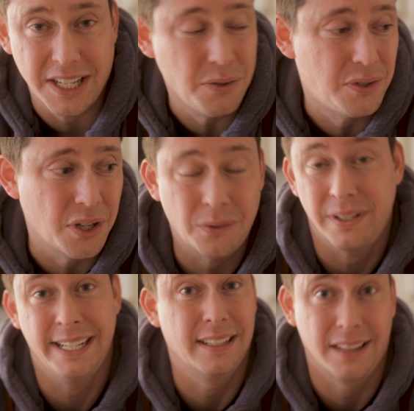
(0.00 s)
you don't
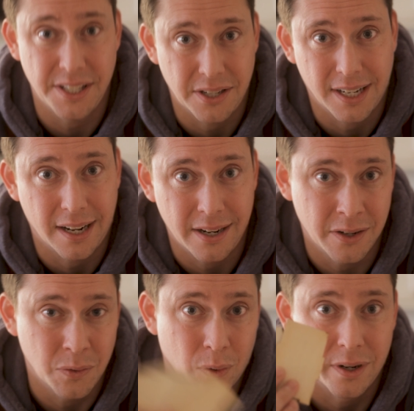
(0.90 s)
need a laser cutter
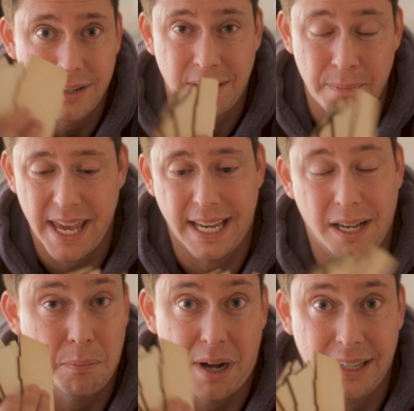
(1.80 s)
in order to make
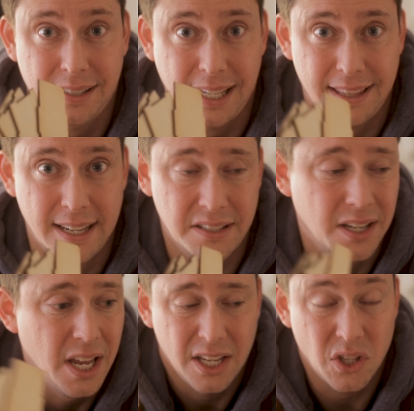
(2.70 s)
a box like this.
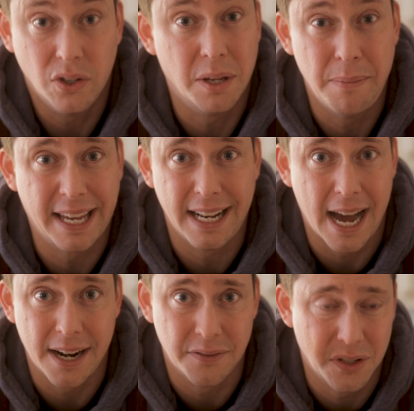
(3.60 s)
You can make it
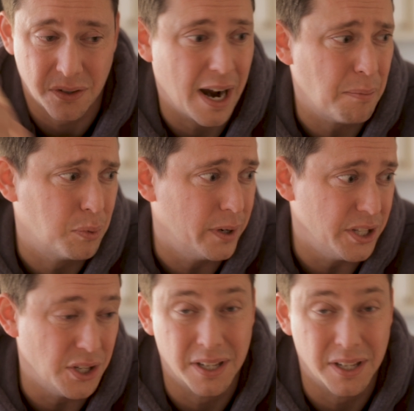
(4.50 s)
out of scrap wood, you